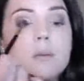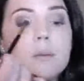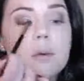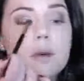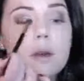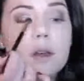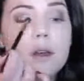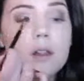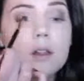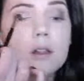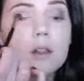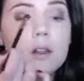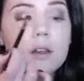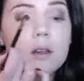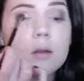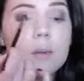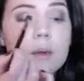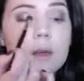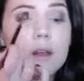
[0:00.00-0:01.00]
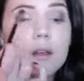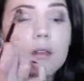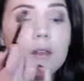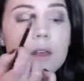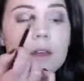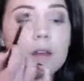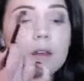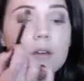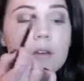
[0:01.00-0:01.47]
And put a little bit
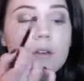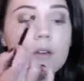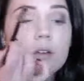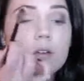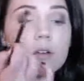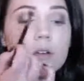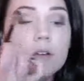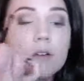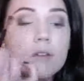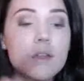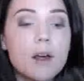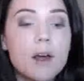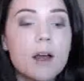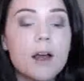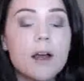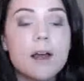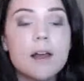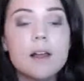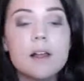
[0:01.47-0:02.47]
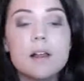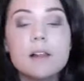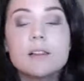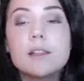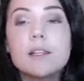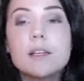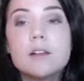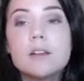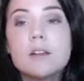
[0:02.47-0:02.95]
on the inner corner of the eye. A
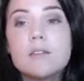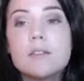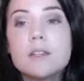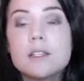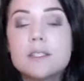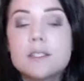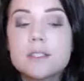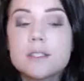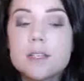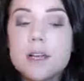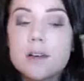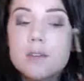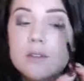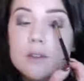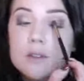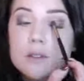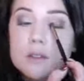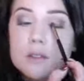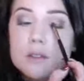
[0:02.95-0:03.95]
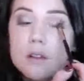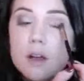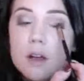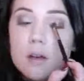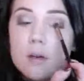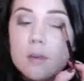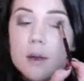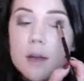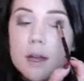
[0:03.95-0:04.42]
little of this stuff goes a
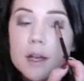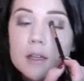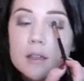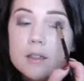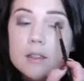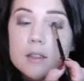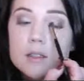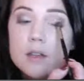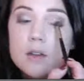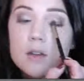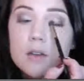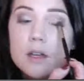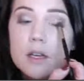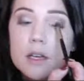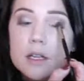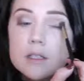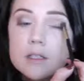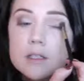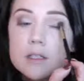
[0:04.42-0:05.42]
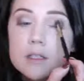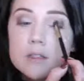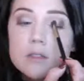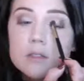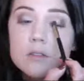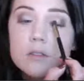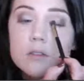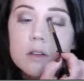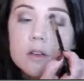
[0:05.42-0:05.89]
long way, so don't get
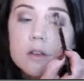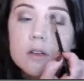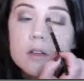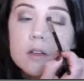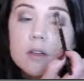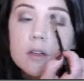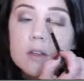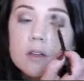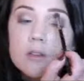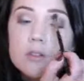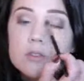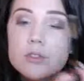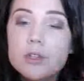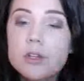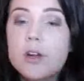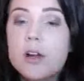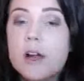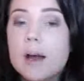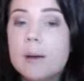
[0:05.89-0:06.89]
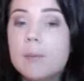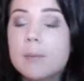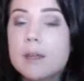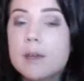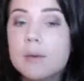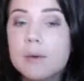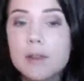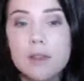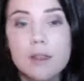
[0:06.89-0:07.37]
too trigger
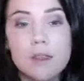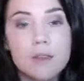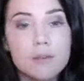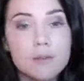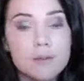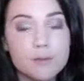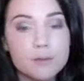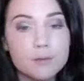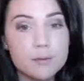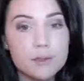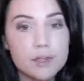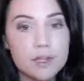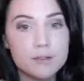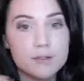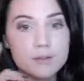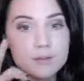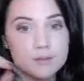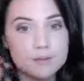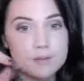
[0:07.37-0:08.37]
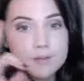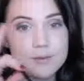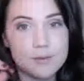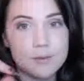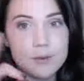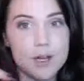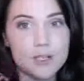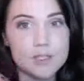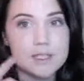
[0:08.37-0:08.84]
happy with the
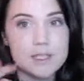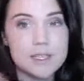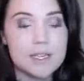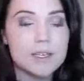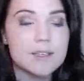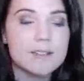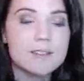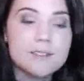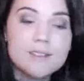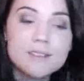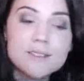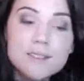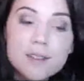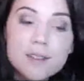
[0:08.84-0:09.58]
frosty.